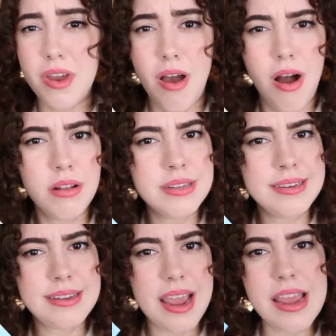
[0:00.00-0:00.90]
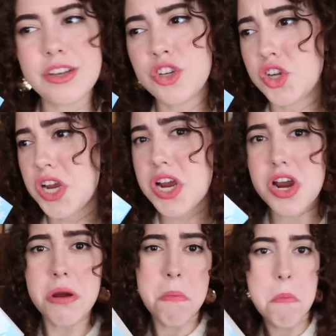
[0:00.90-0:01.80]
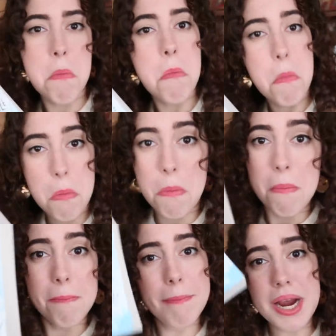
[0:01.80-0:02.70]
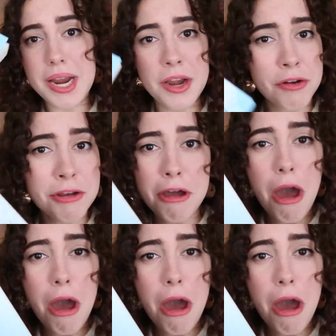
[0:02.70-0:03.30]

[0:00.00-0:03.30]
holiday cheer, here you